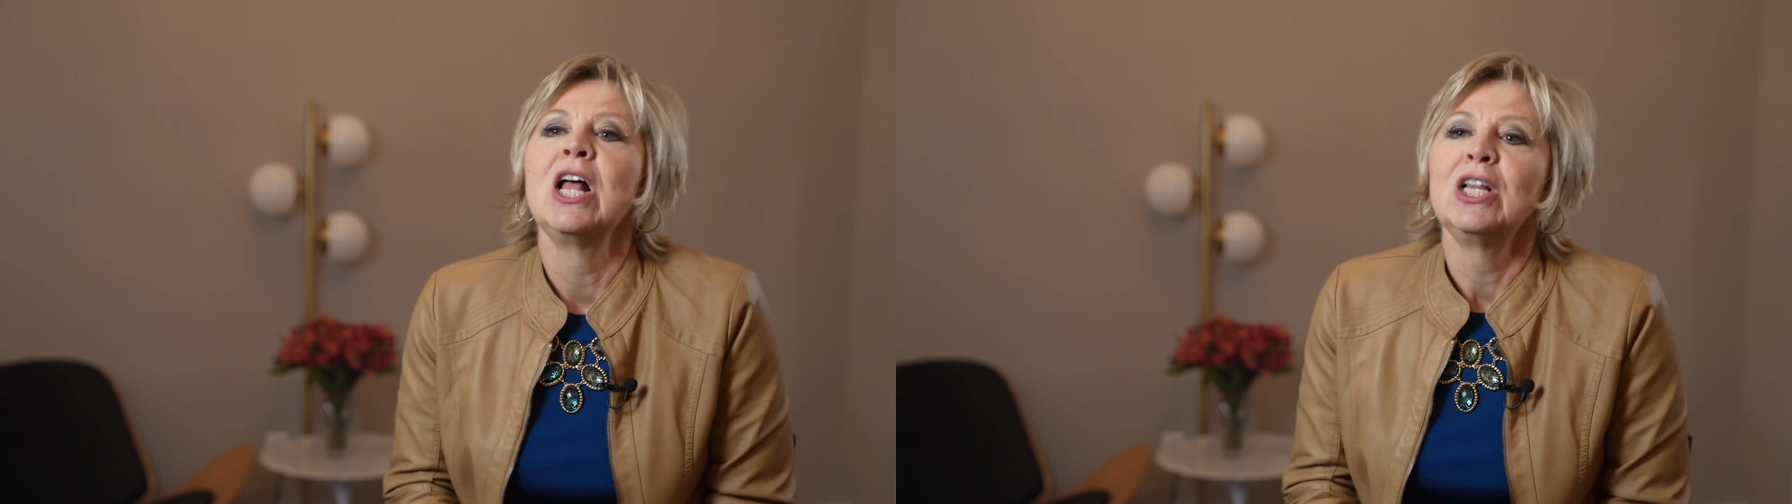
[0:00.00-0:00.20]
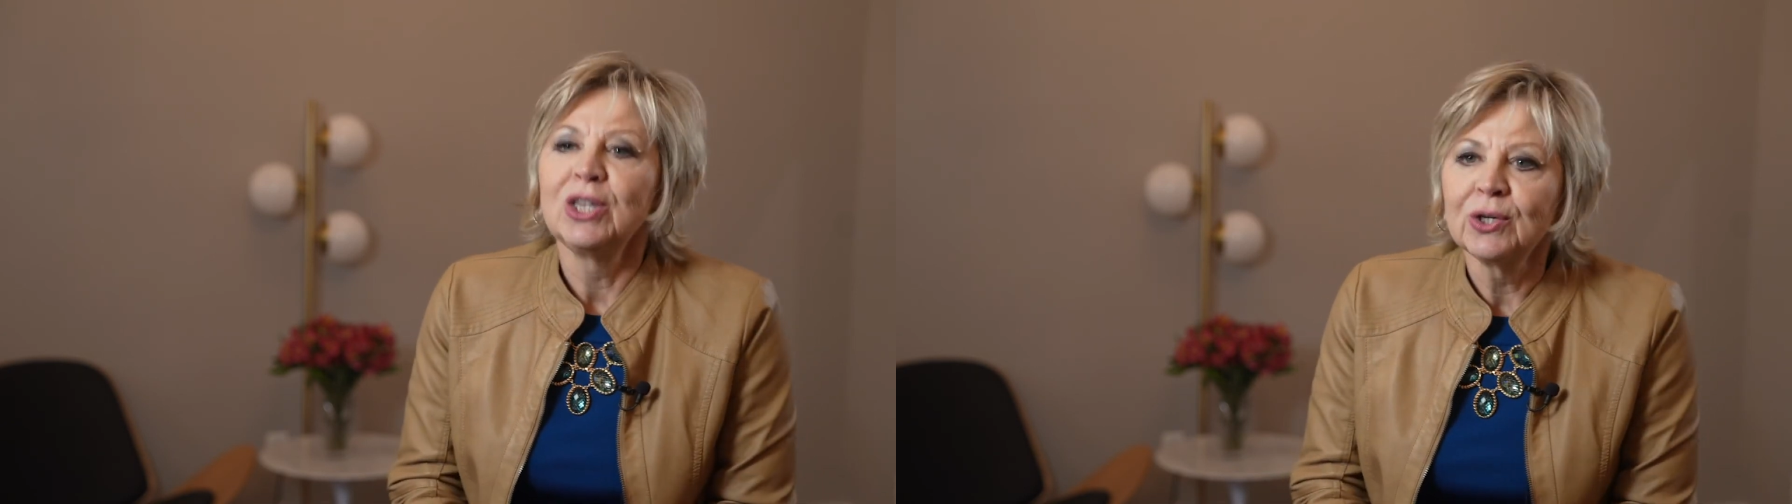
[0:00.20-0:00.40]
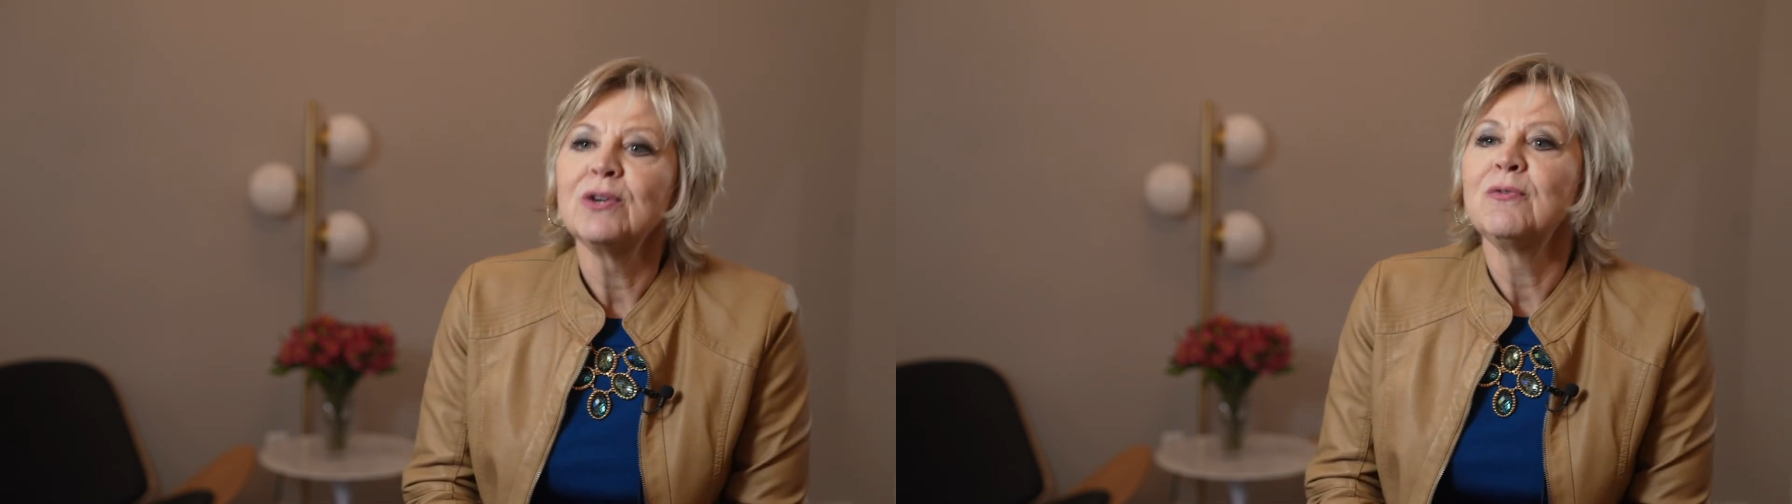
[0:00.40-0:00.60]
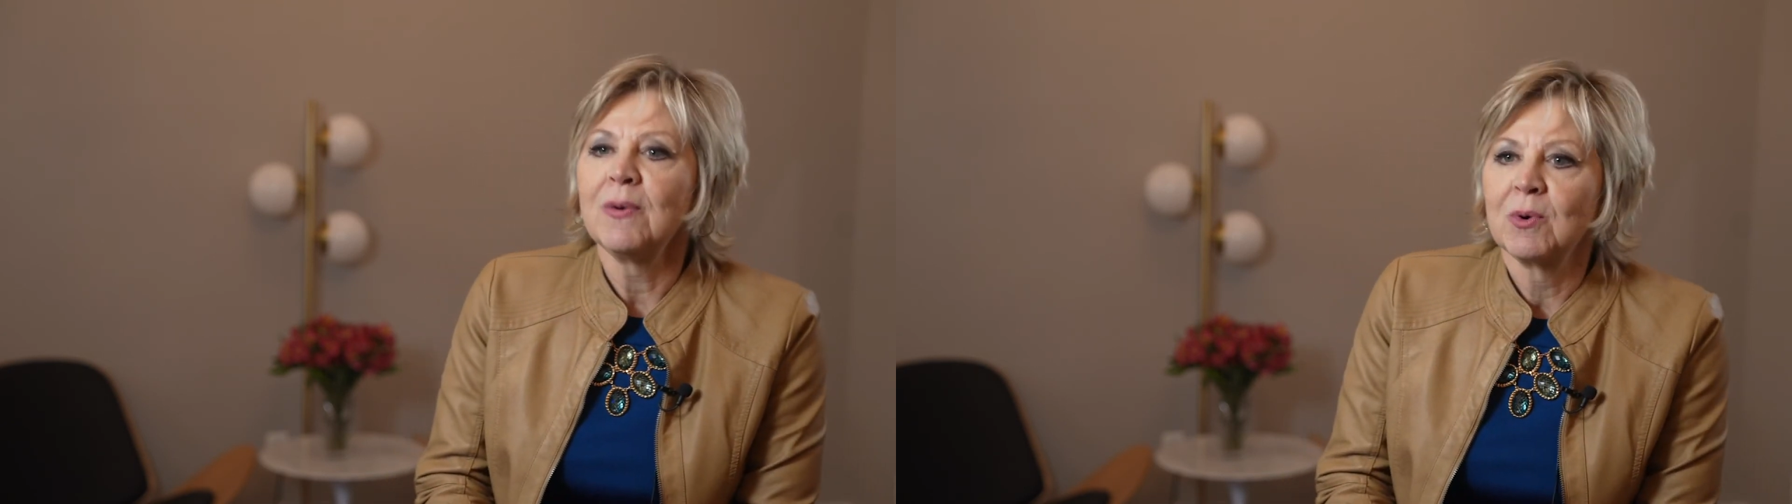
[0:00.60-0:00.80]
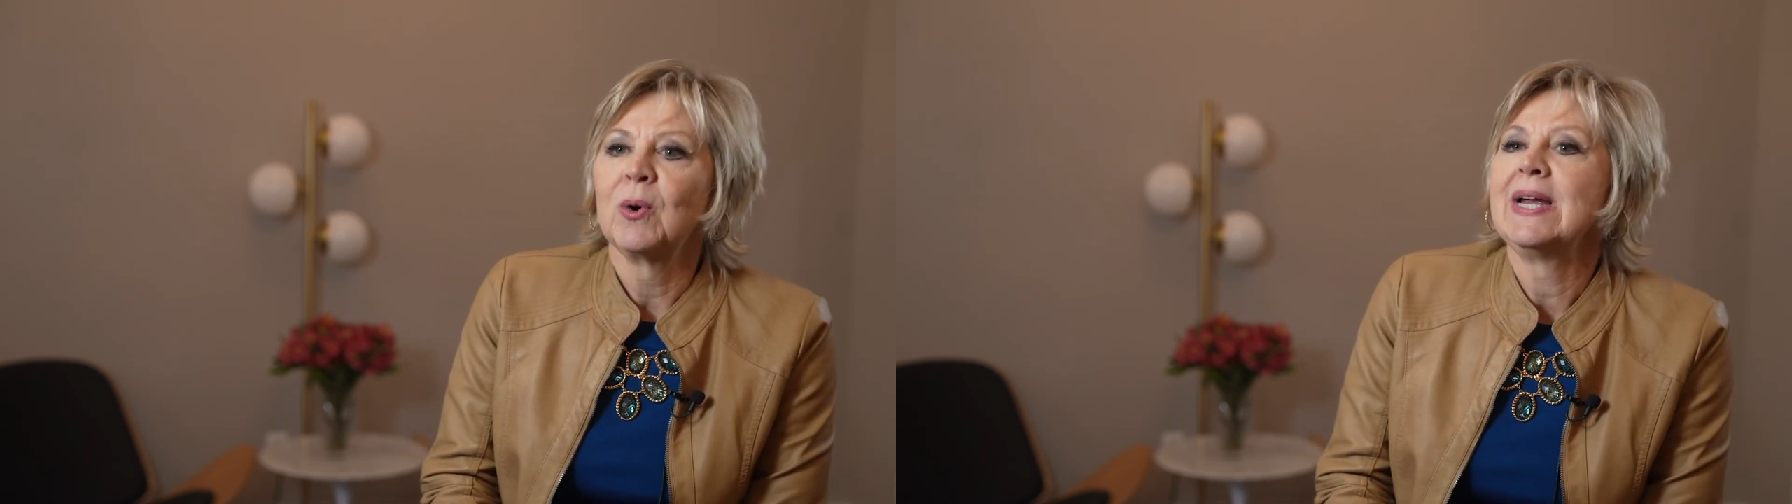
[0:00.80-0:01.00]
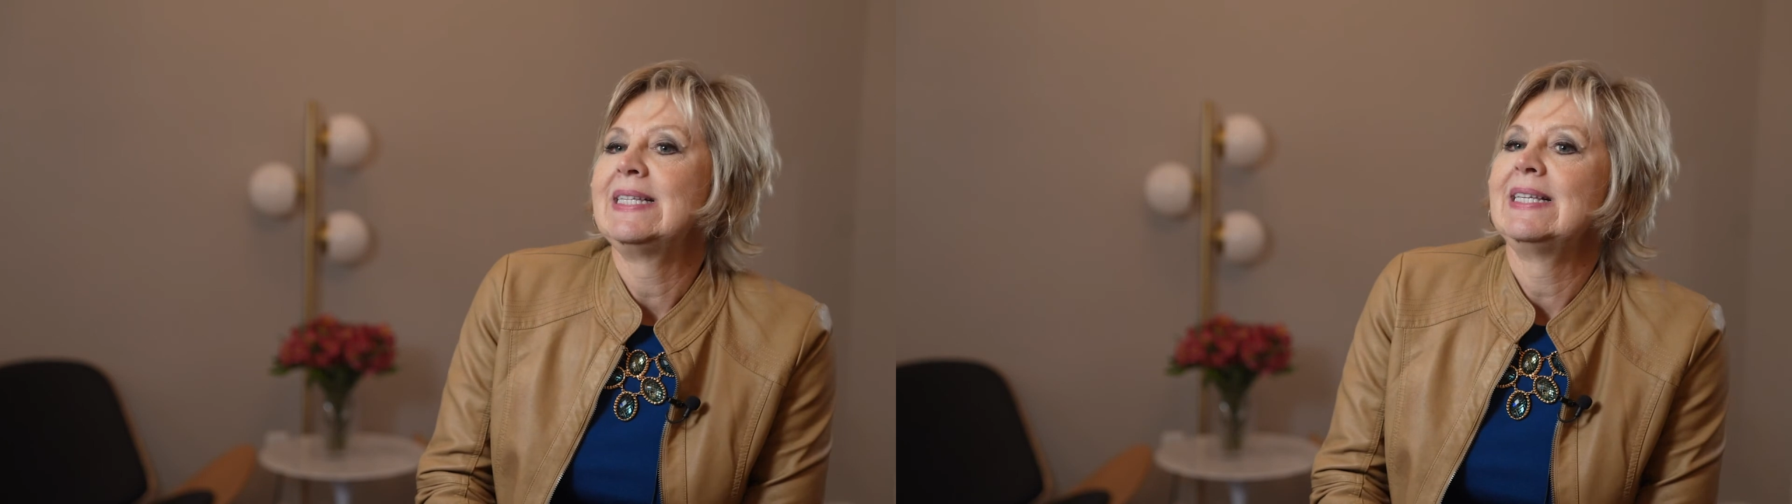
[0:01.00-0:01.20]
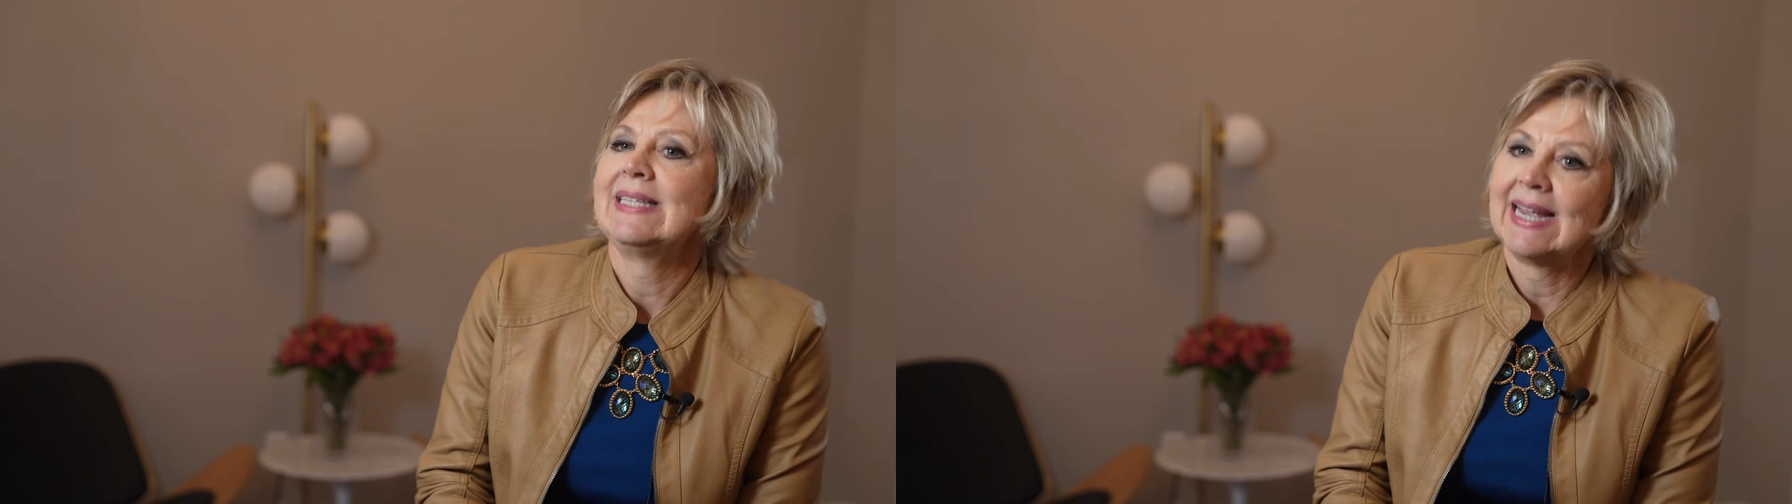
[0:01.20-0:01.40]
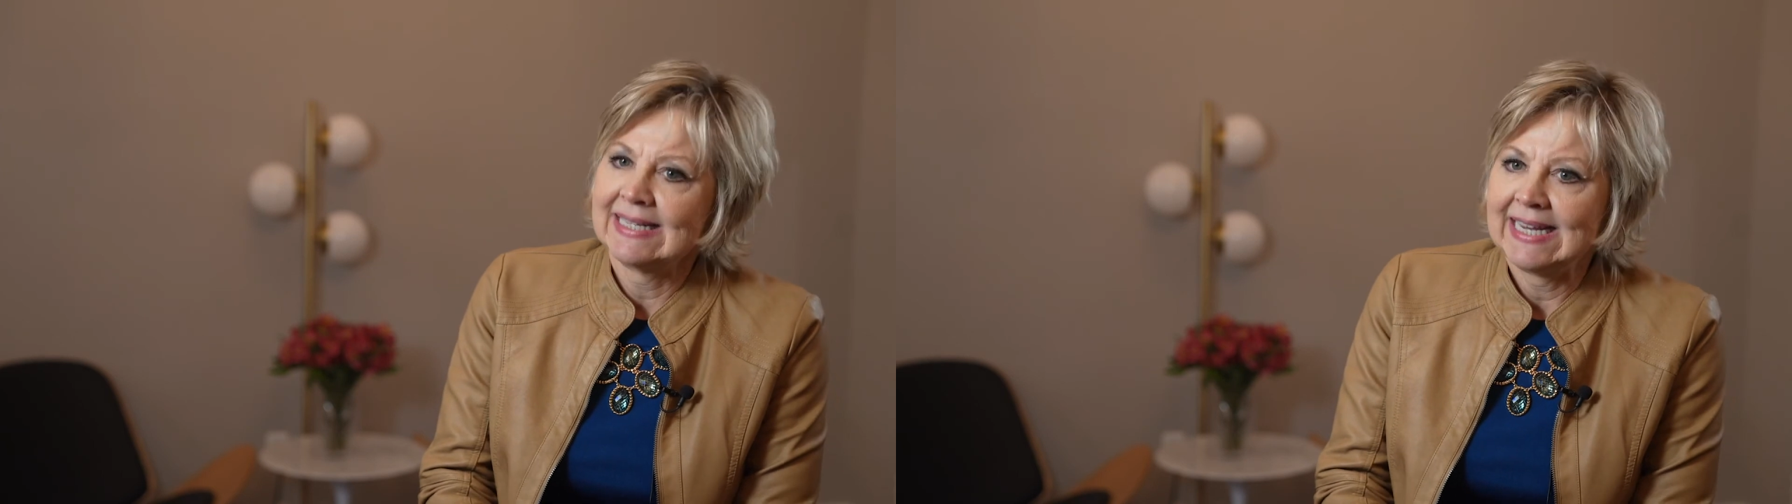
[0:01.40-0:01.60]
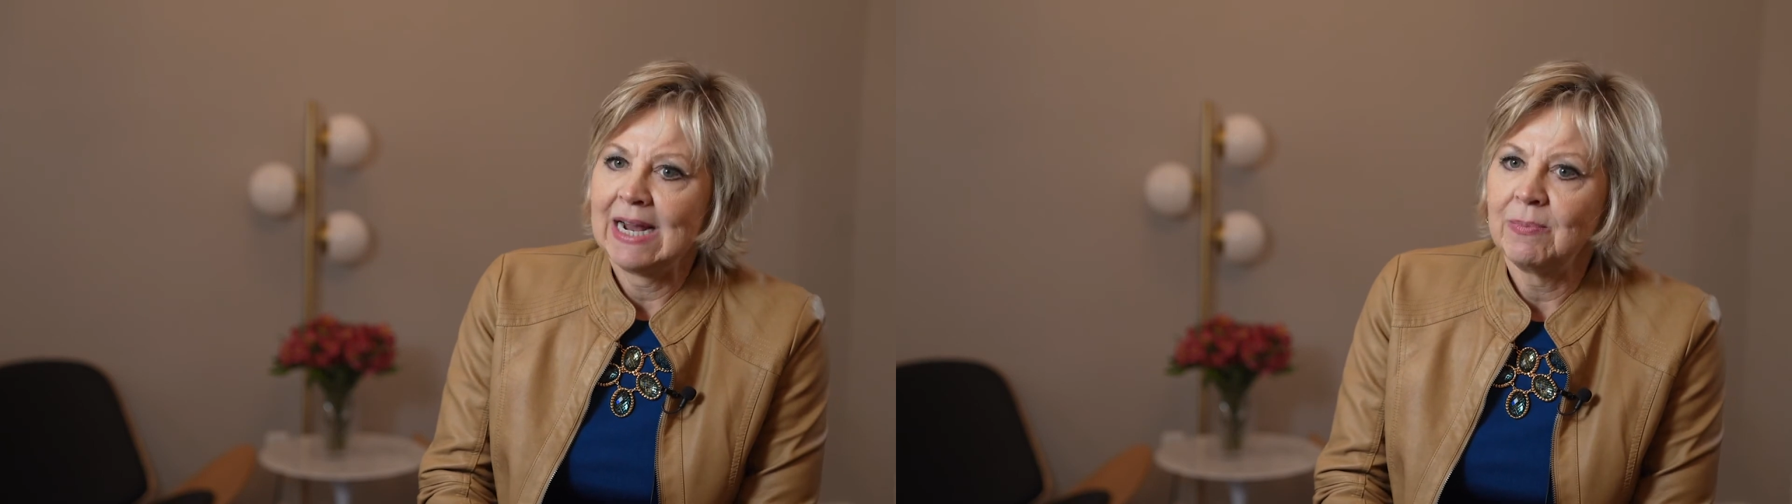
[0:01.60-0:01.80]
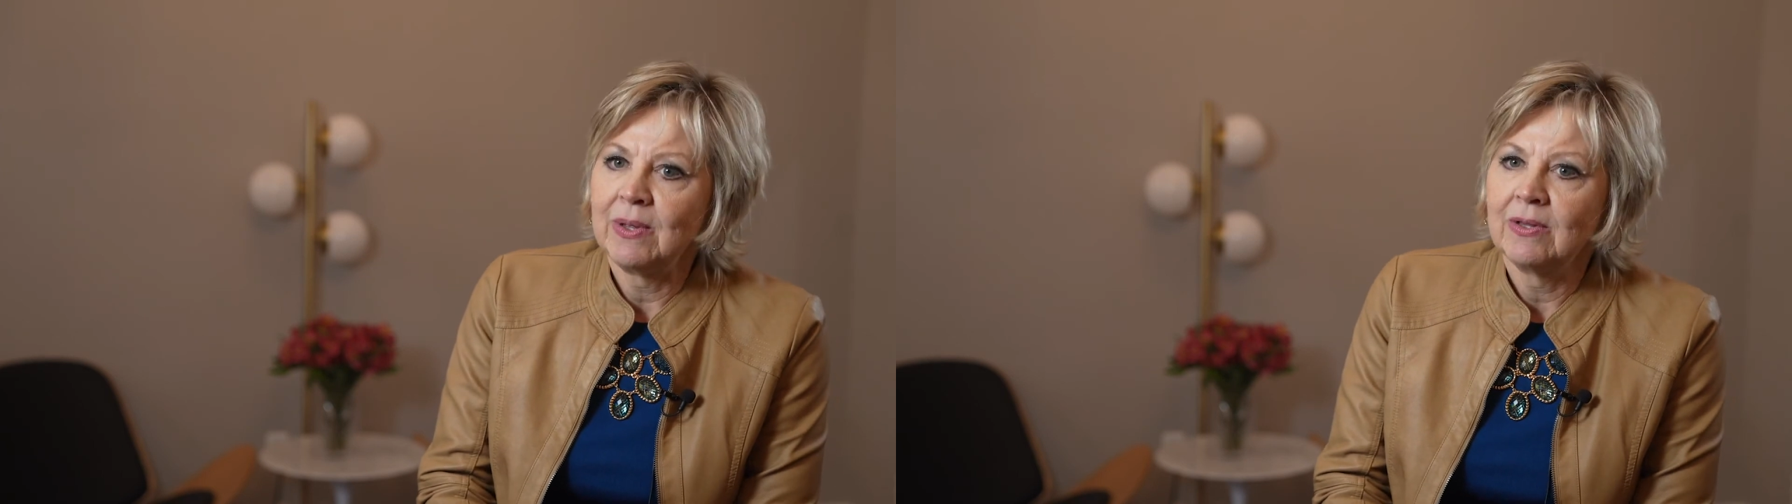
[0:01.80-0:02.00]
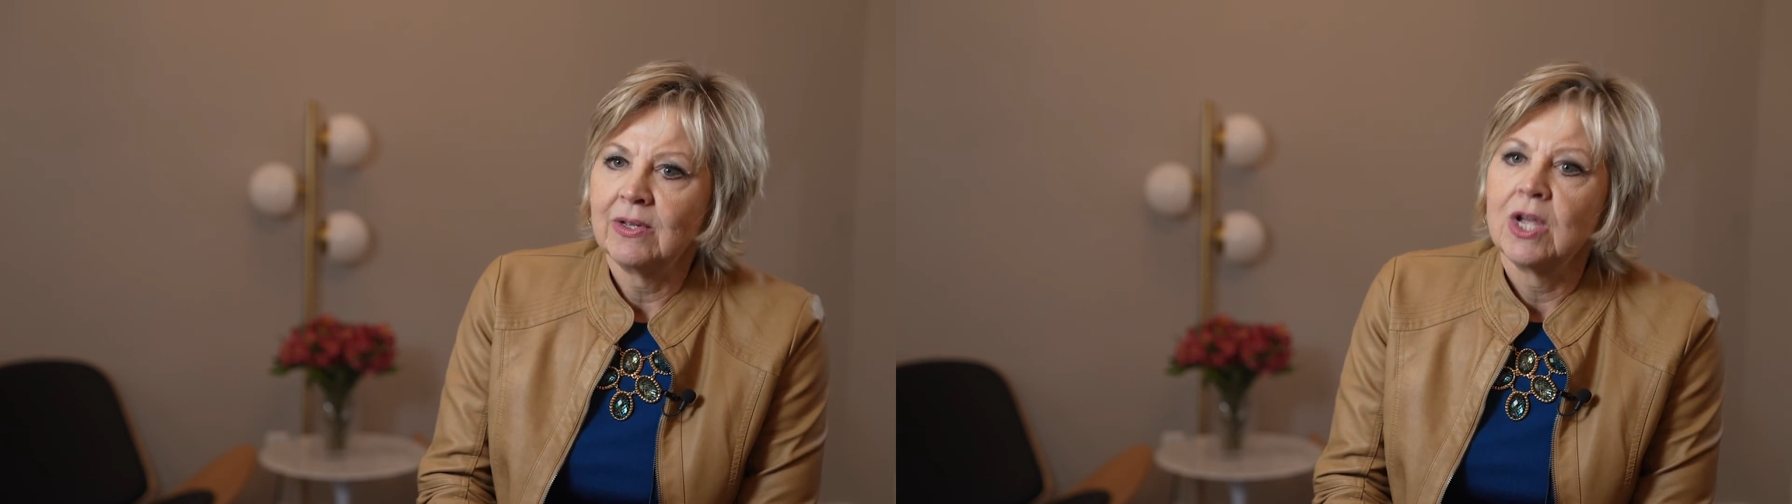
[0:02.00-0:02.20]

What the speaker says: Learn from Grace's example.